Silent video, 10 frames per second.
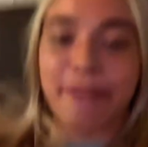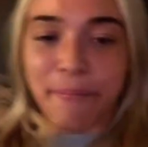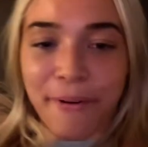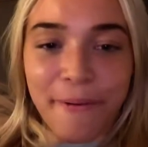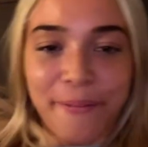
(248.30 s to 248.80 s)
You're
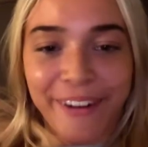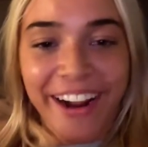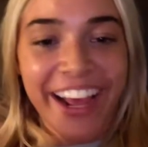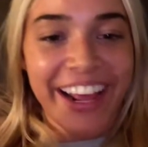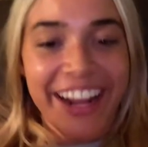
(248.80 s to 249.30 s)

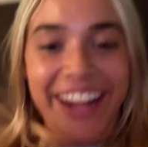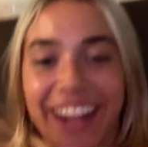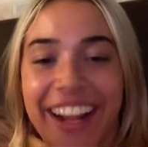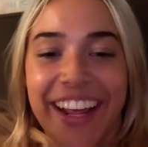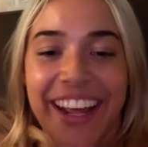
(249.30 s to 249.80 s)
inappropriate.
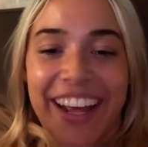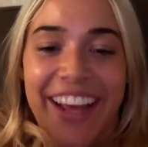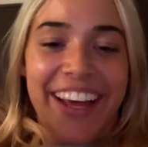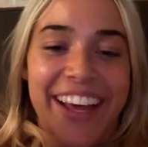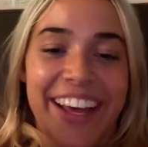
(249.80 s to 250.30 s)

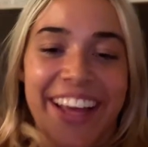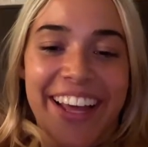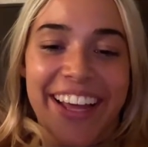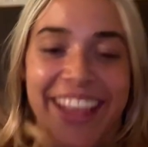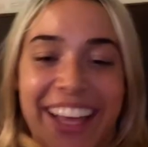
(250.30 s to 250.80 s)

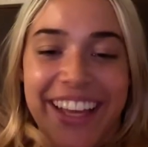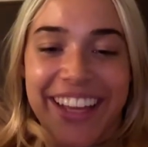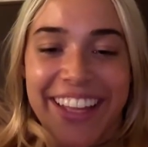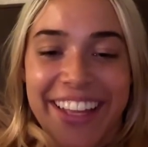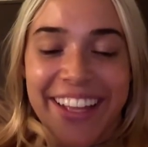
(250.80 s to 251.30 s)
Uh,
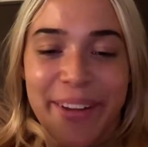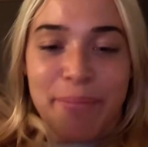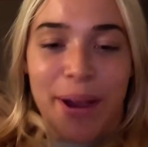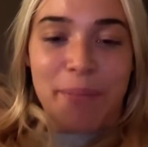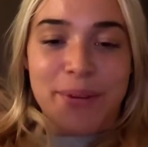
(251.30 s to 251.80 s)
okay.
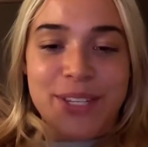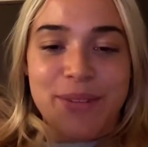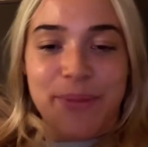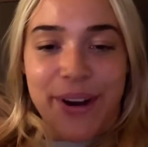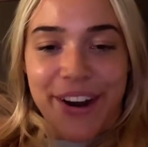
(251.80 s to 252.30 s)
Papa
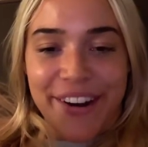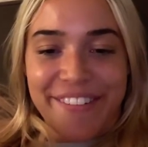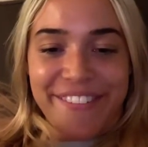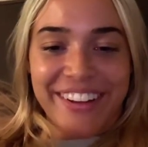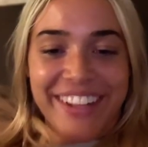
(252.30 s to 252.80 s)

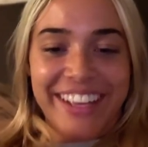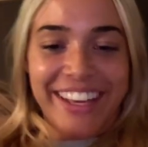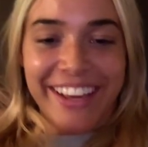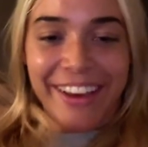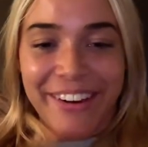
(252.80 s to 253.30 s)
Smurf.
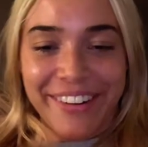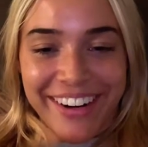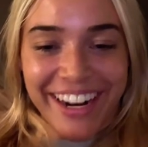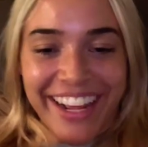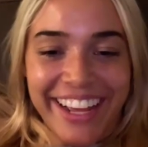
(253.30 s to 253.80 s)

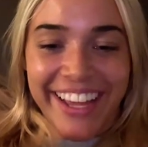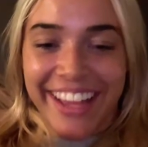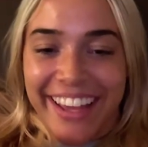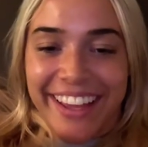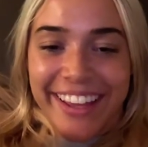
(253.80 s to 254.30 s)
Cute.
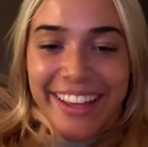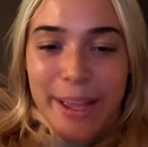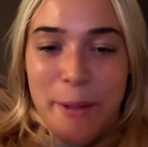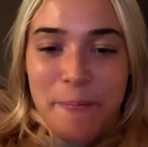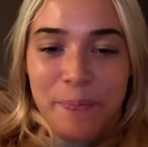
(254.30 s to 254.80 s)

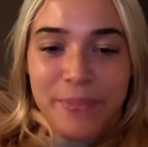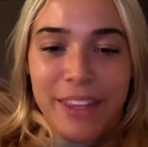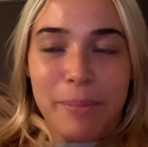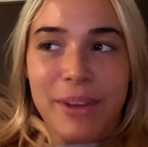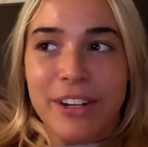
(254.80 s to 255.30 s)

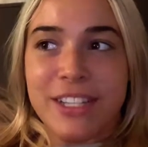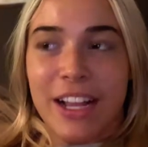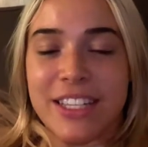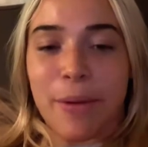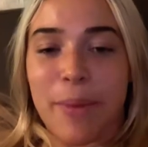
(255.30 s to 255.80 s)
Give me your
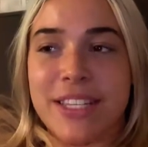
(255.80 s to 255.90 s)
socks now.